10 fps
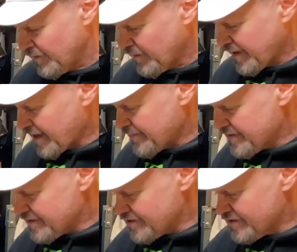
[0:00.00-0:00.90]
What
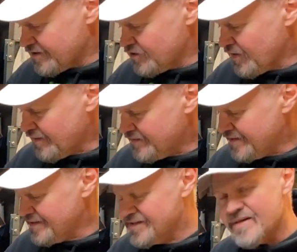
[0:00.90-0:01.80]
happens is, since you have
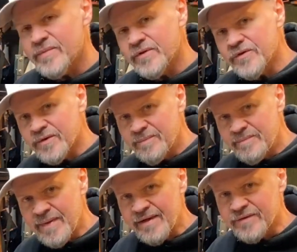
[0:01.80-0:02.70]
dissimilar
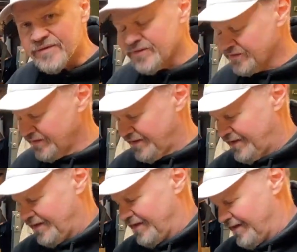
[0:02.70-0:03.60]
metals,
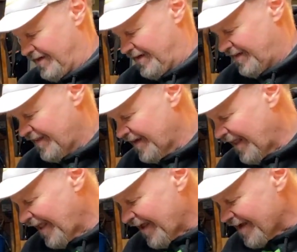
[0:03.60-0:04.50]
that
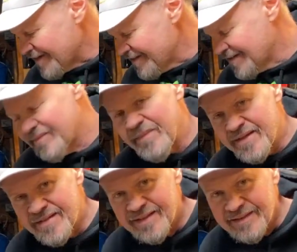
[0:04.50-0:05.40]
makes
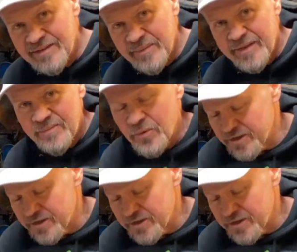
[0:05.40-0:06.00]
it a little bit more